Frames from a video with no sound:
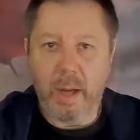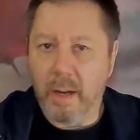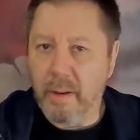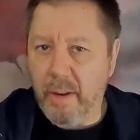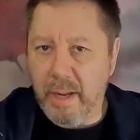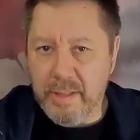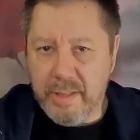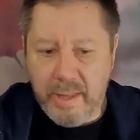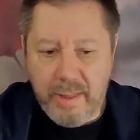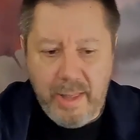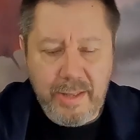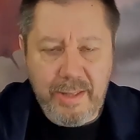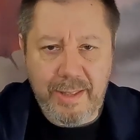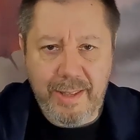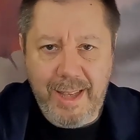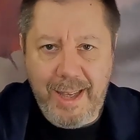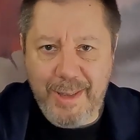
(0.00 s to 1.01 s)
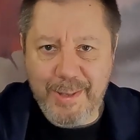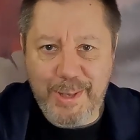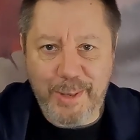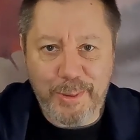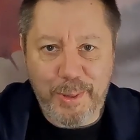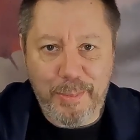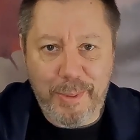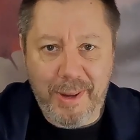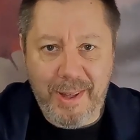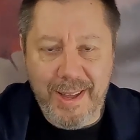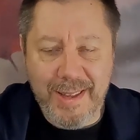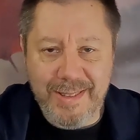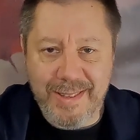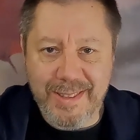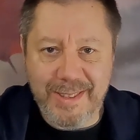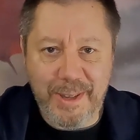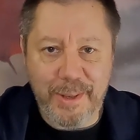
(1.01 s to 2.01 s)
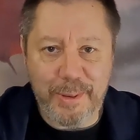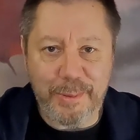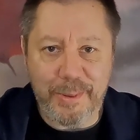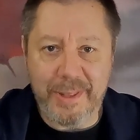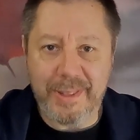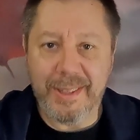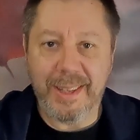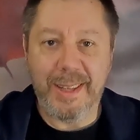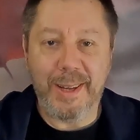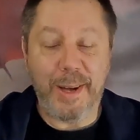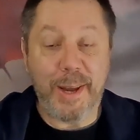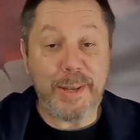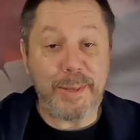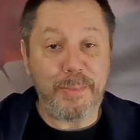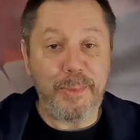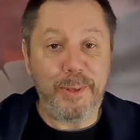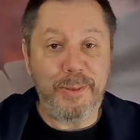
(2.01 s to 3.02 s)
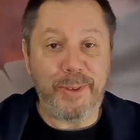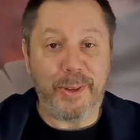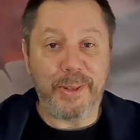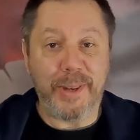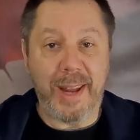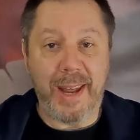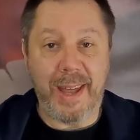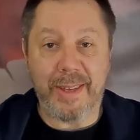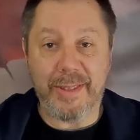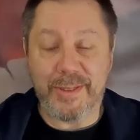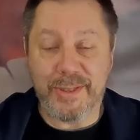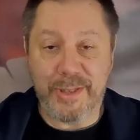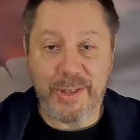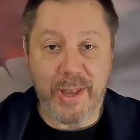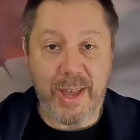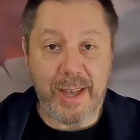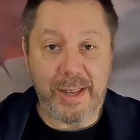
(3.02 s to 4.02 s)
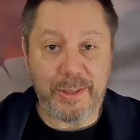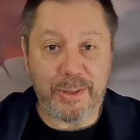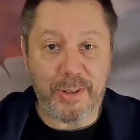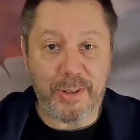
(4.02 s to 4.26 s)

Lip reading: All right, so that's the household appliances dealt with. Let's move on now to our